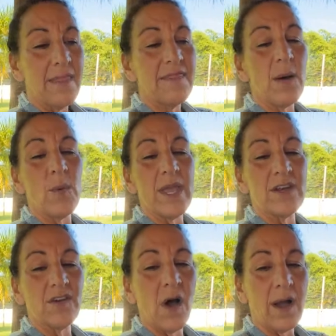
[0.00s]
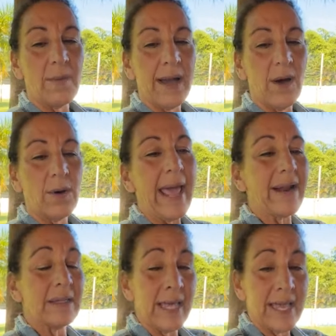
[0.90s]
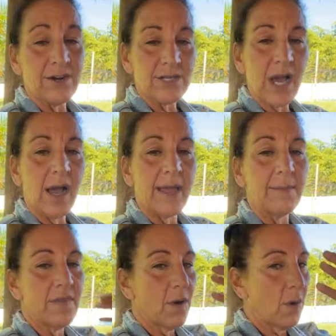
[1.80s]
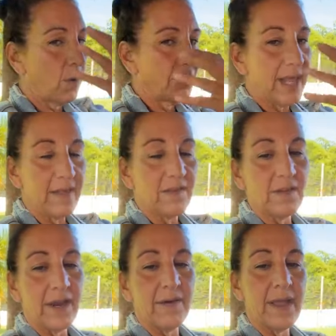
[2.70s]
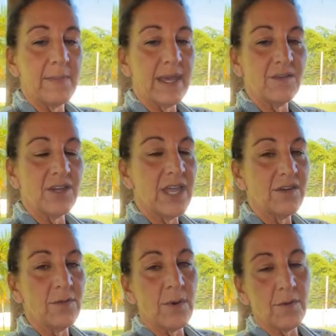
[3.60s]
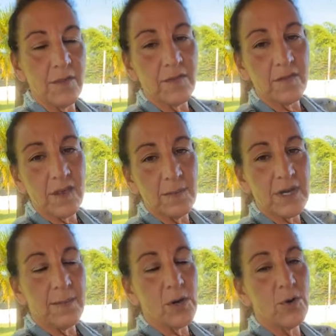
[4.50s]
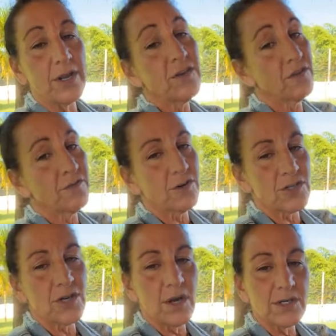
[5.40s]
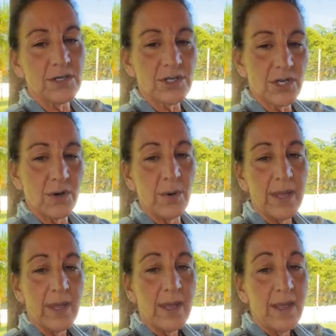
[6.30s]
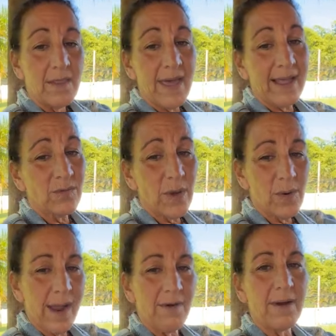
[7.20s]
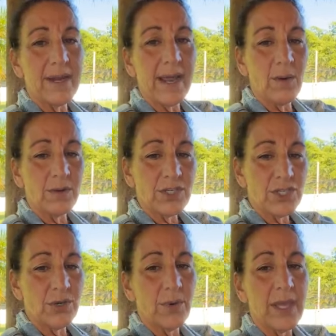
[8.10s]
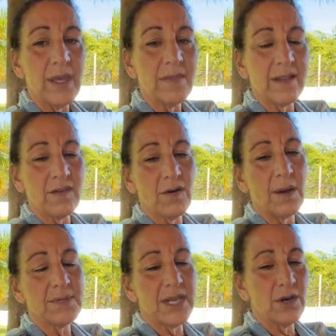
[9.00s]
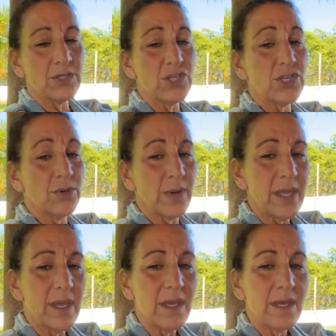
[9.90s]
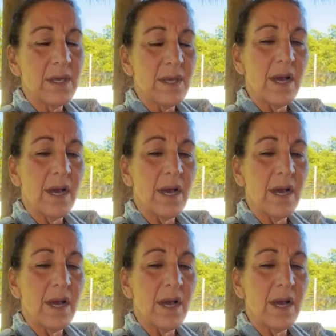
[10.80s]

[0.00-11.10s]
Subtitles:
And then we can talk about, at a later time, the whole nasal area, because you can't do both at the same time, according to the first doctor. So that's where we're at right now with Chewy. That's our update on Chewy.